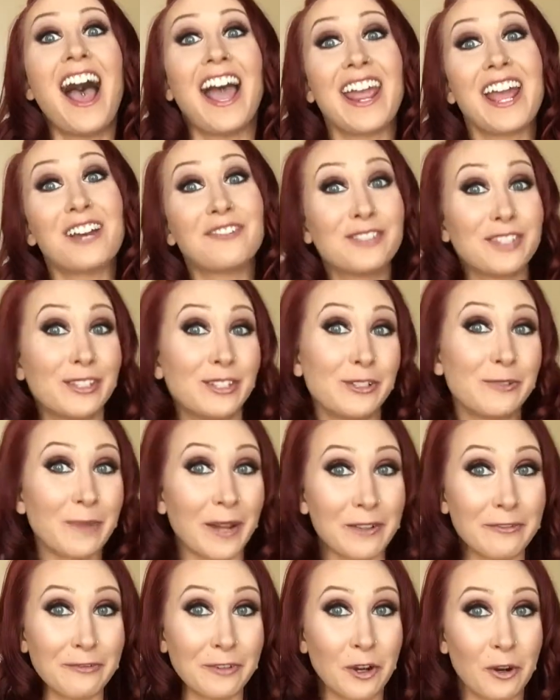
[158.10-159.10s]
I have to do
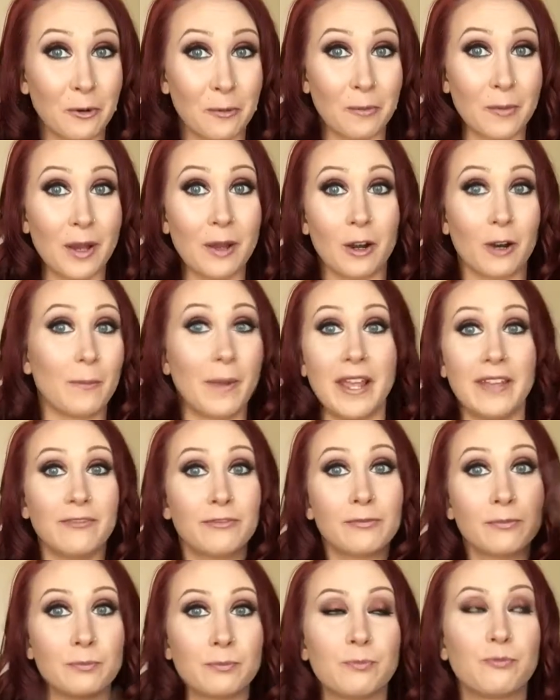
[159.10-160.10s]
my film or
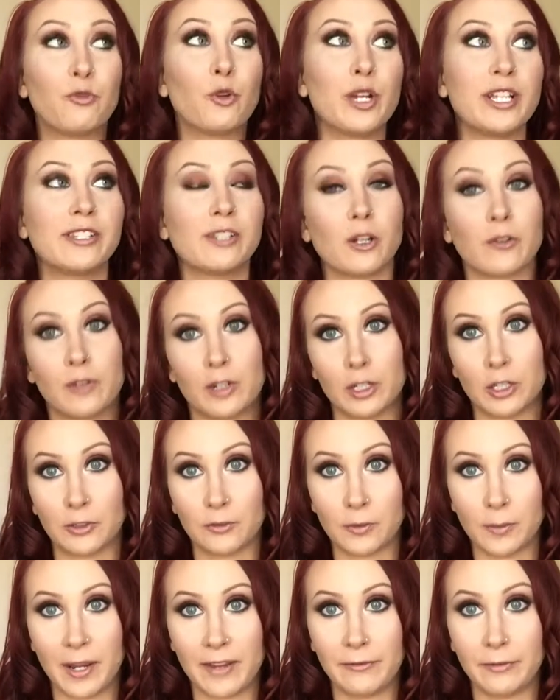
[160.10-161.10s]
my voiceovers
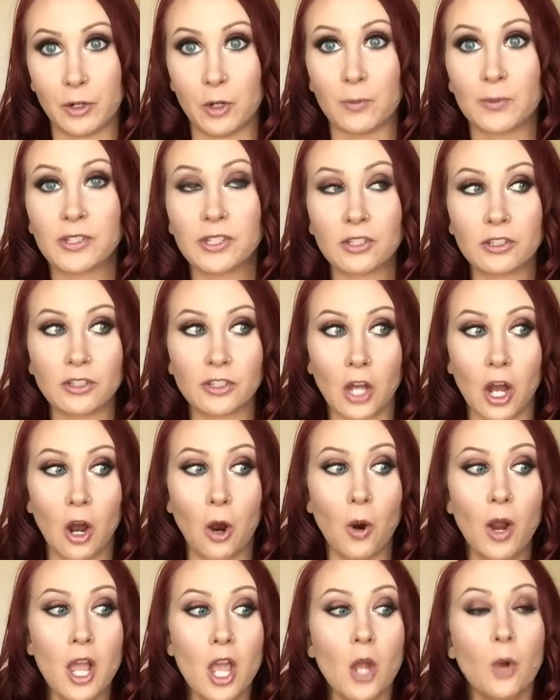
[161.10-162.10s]
for my films.
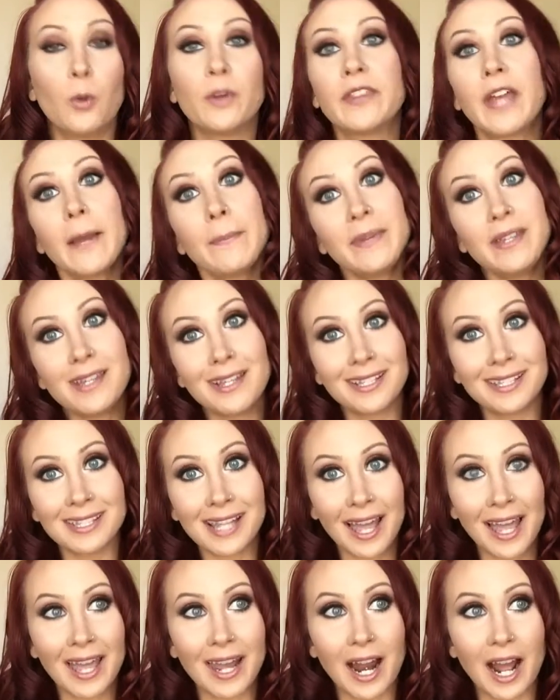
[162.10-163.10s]
So with that being
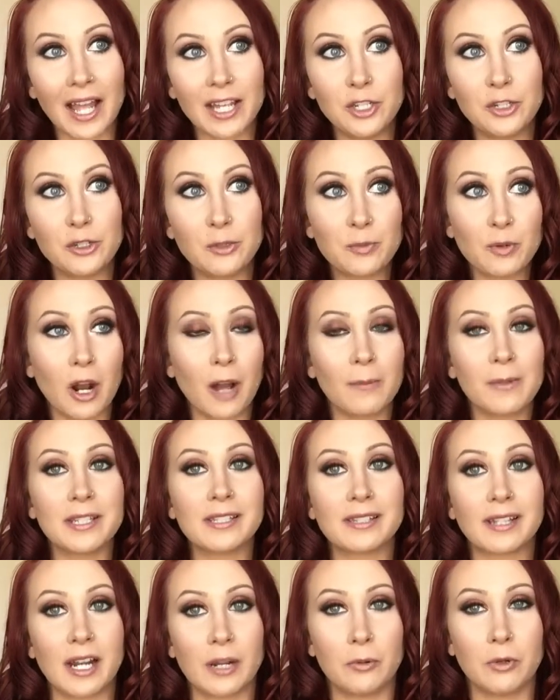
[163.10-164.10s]
said, I do
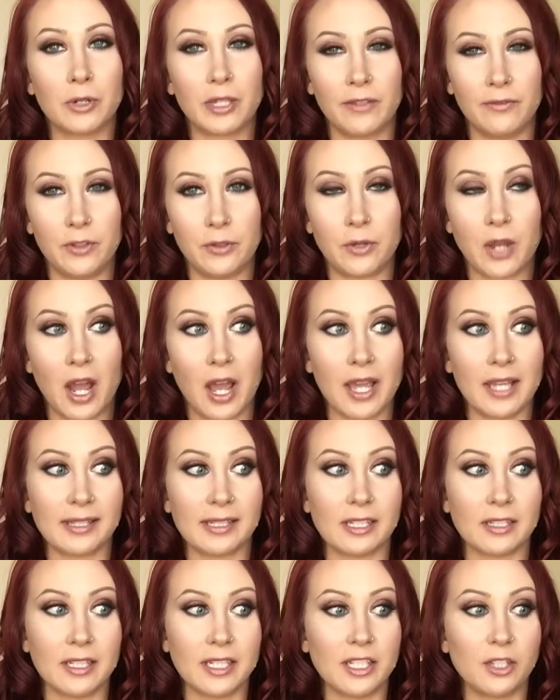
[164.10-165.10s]
promise that I will give you guys
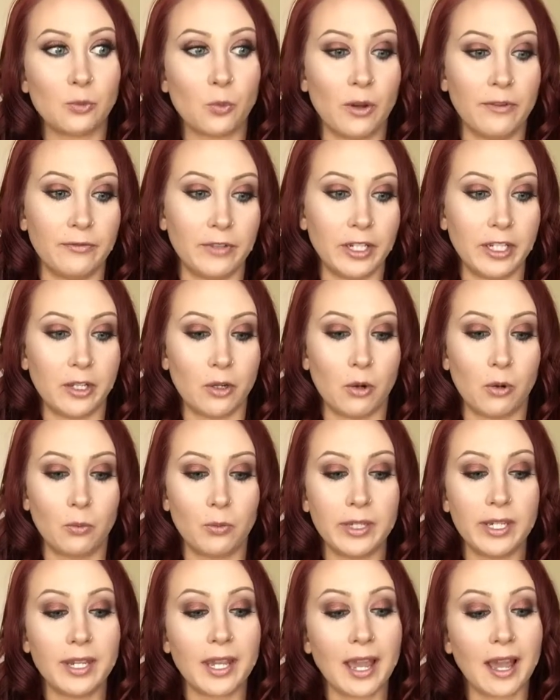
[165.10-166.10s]
at least 1 video a
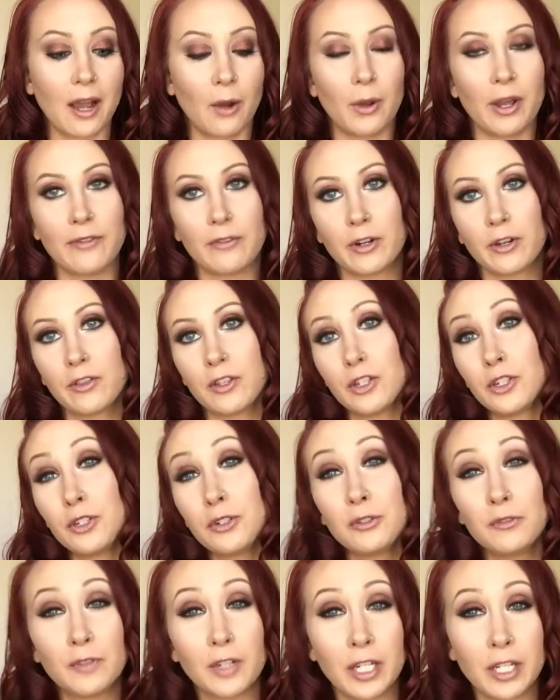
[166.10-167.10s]
week. However, the
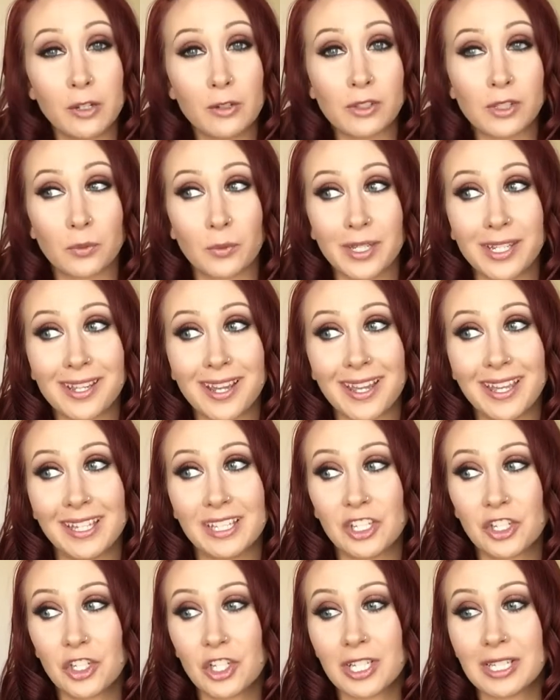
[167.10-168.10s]
2 videos a week,
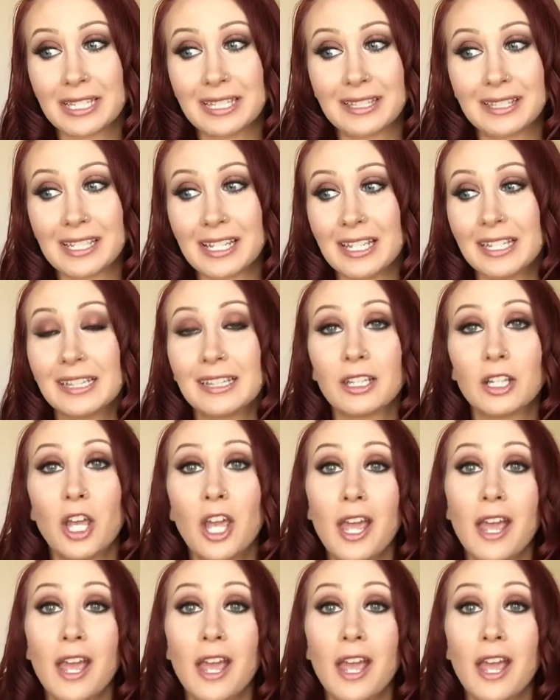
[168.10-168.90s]
it's just, and